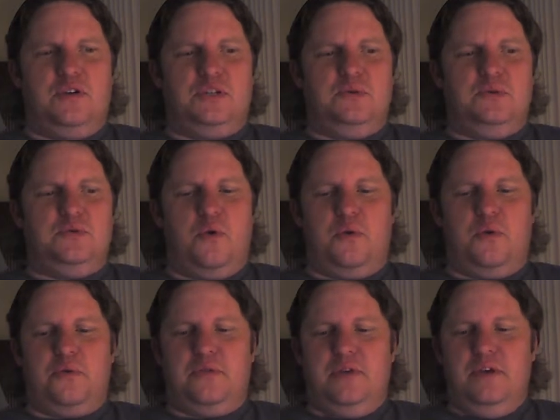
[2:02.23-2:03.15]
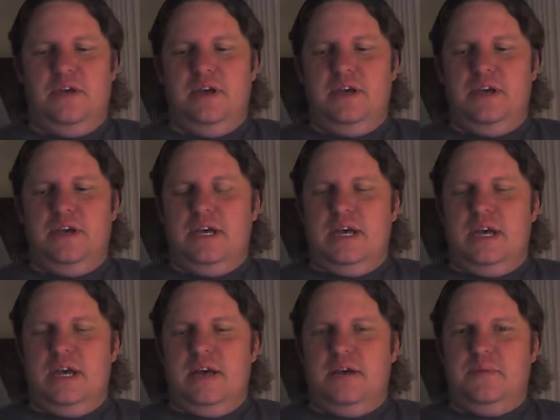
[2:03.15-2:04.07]
she was worth.
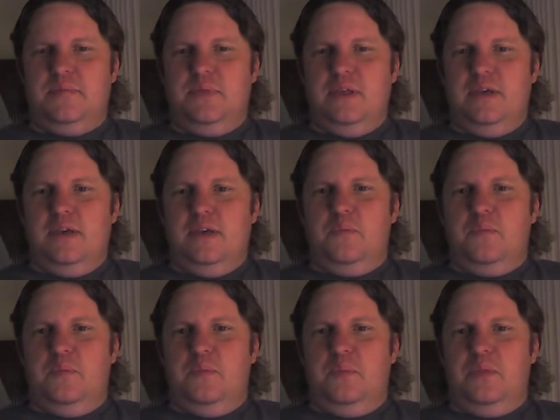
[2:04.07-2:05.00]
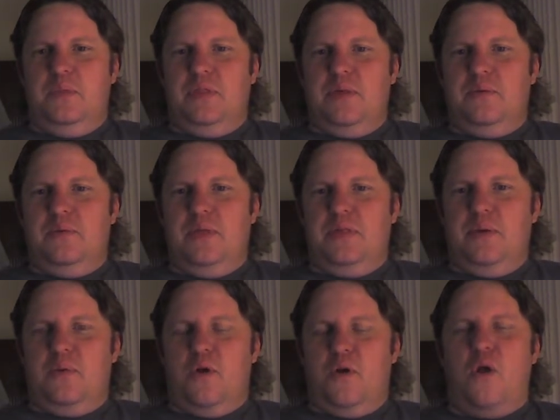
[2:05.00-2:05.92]
But they
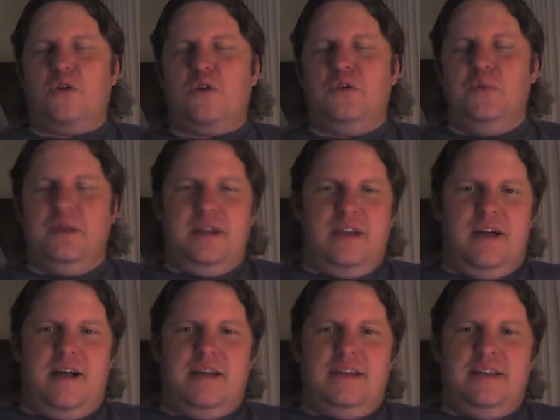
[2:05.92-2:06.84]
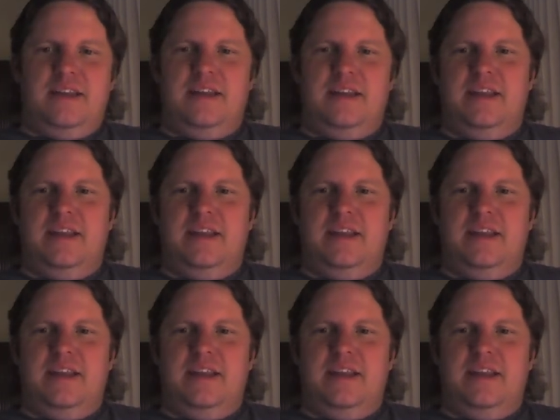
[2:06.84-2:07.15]
were arguing a lot, and